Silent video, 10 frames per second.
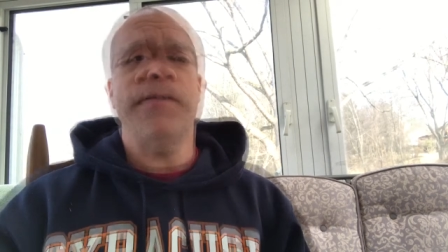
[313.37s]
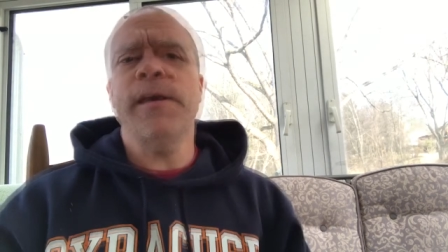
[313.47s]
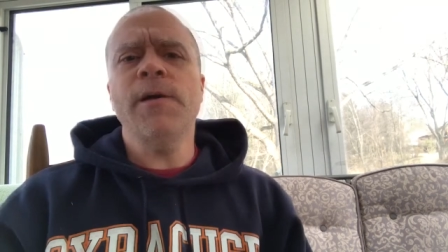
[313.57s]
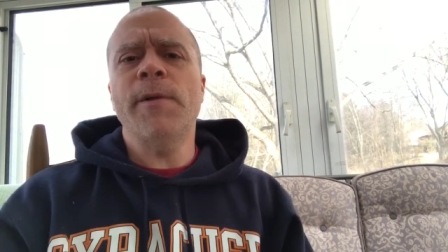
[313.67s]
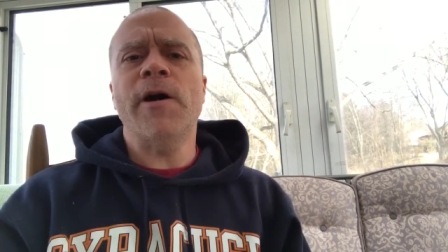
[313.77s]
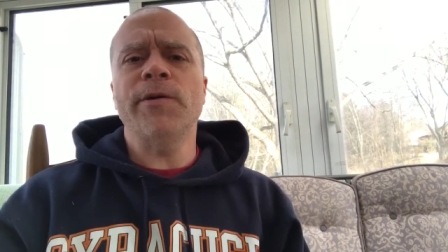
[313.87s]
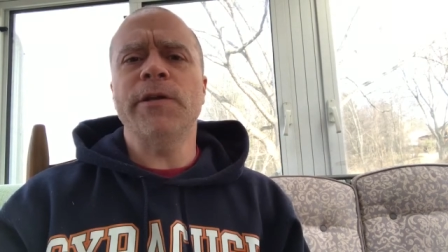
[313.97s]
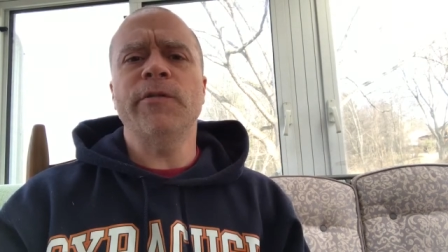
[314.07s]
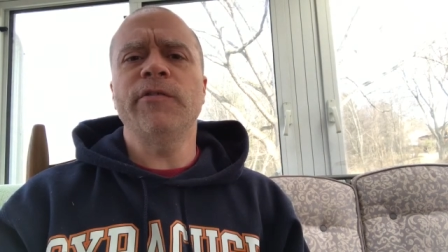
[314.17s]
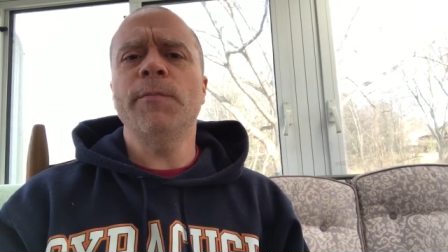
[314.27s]
Think
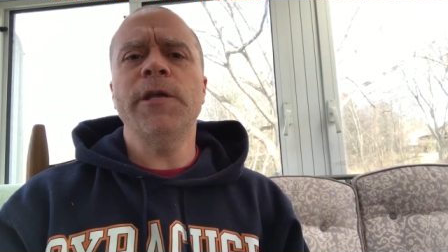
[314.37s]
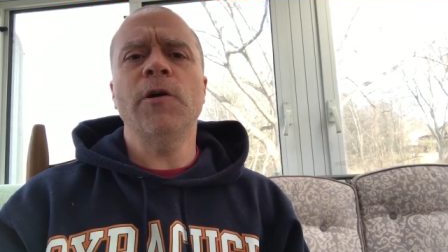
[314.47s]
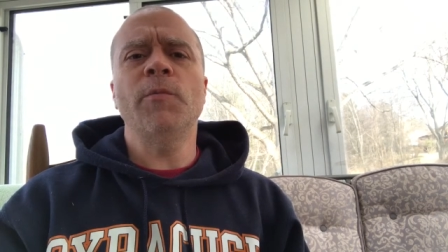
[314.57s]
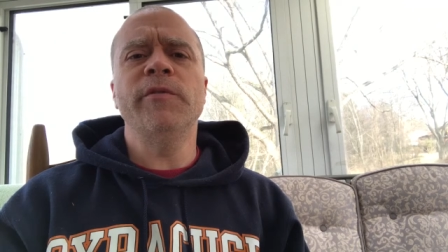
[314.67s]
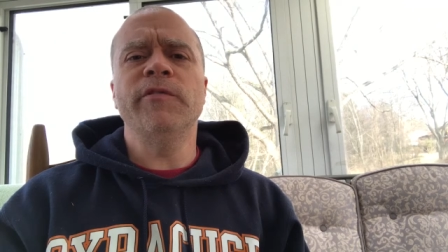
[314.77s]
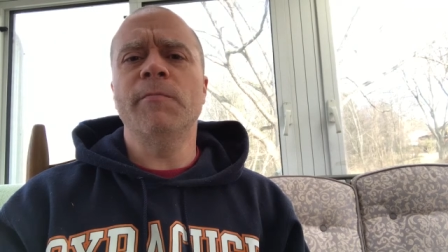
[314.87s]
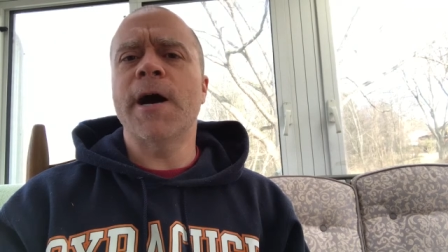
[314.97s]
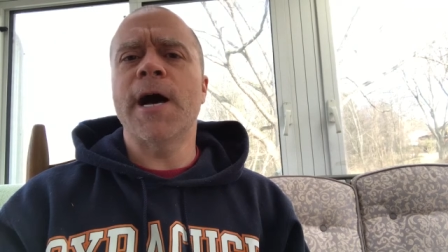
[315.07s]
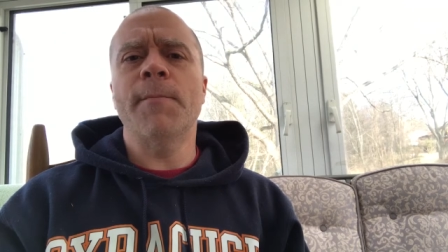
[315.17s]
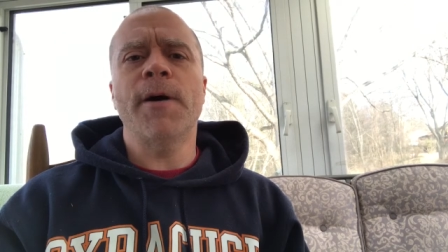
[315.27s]
about, somebody opens a
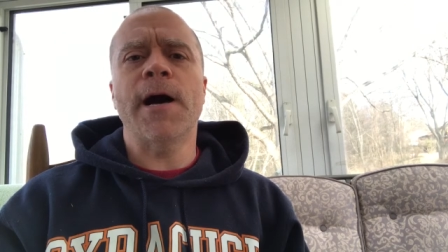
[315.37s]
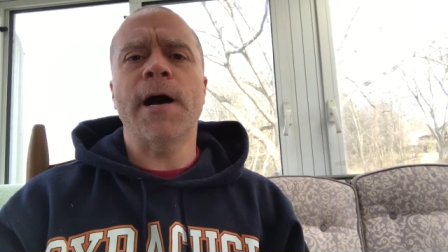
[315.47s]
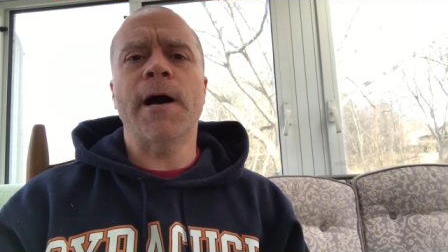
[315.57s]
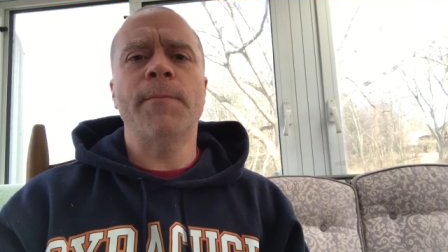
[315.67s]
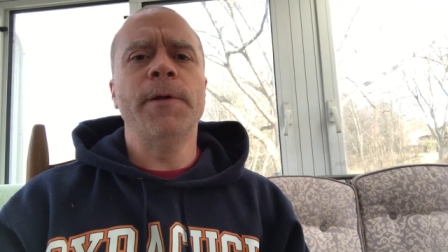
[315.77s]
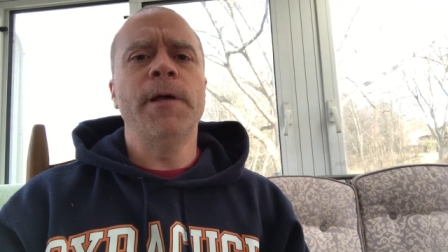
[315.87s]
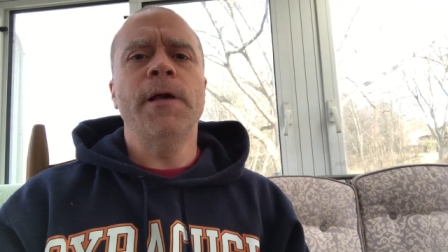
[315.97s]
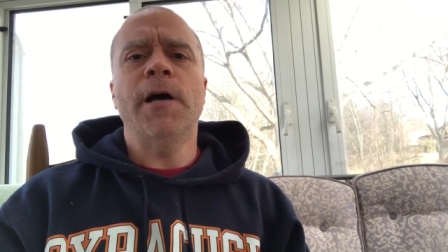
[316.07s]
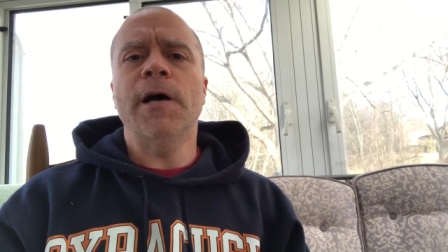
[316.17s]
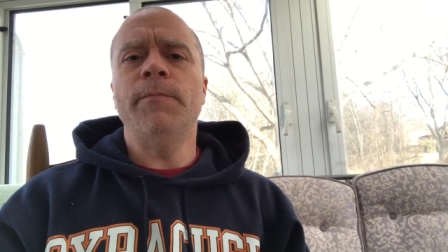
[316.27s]
mom and pop
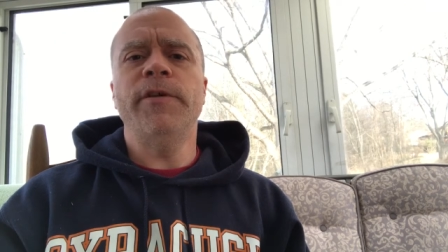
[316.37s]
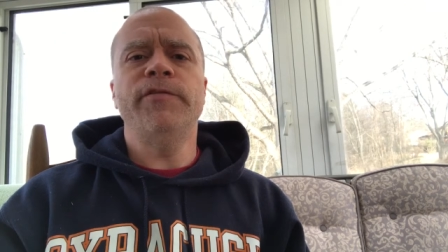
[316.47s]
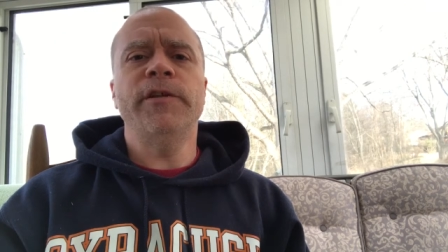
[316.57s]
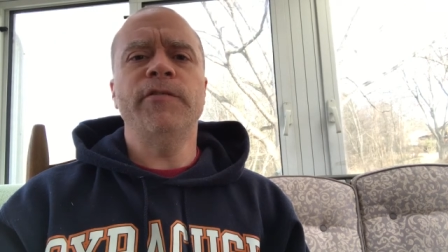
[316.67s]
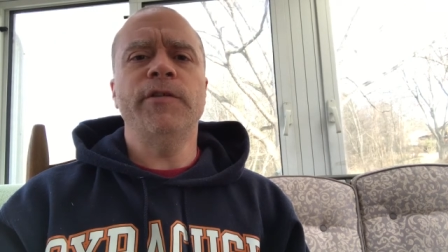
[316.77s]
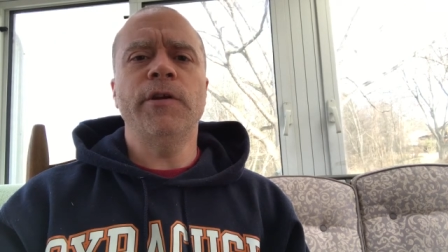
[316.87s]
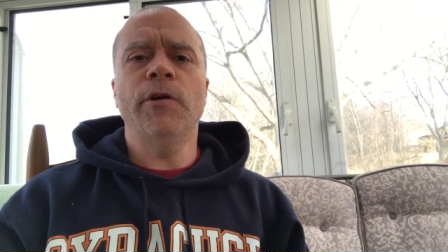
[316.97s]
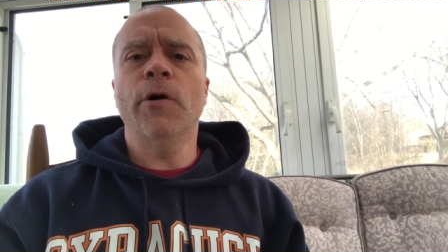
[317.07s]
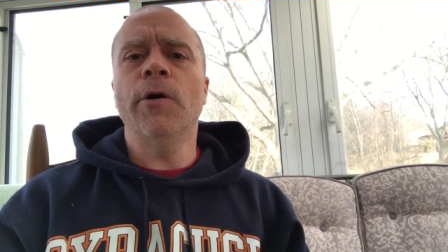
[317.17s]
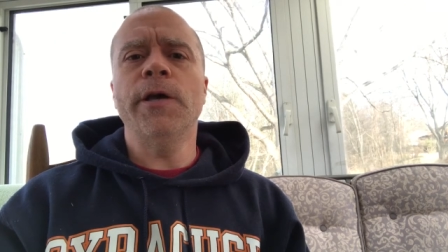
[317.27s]
business in
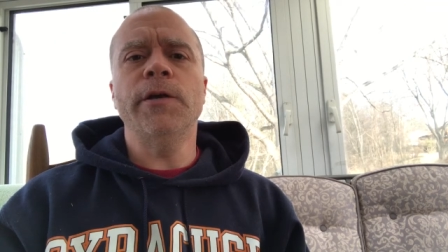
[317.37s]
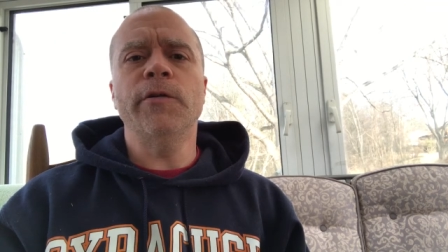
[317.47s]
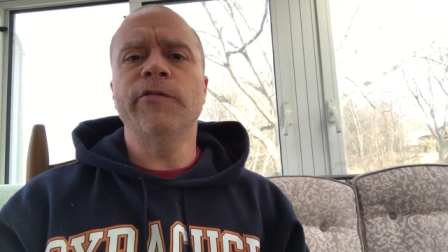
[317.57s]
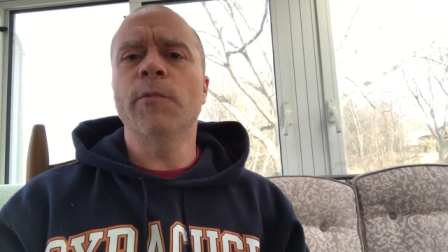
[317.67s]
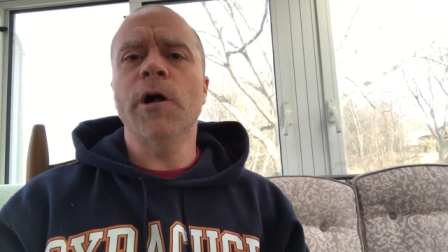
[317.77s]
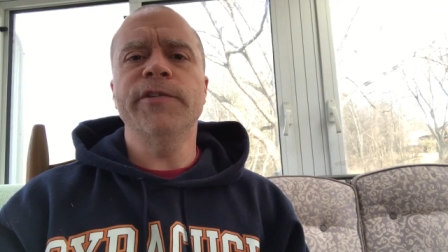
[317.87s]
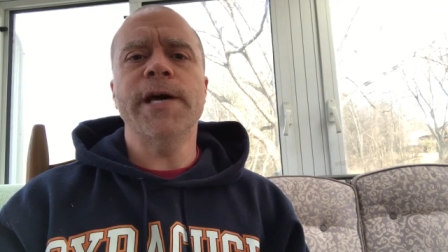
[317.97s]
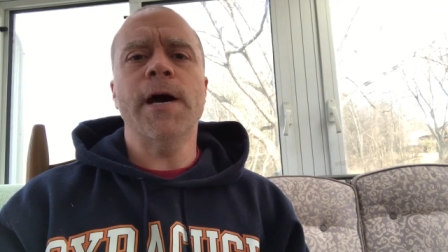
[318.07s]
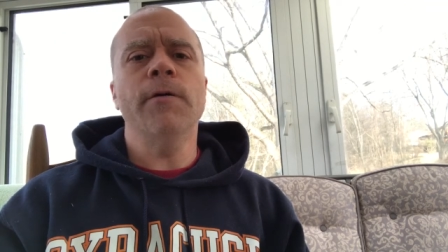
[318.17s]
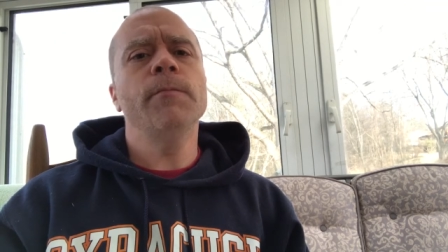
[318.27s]
your small
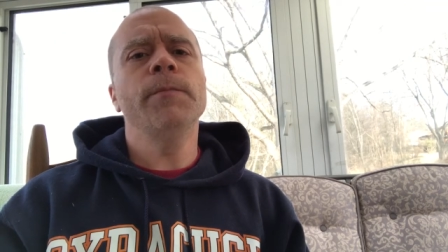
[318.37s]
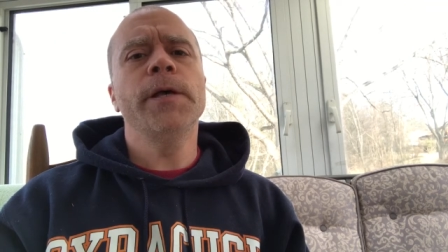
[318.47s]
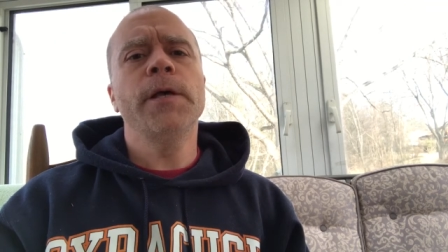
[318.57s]
town.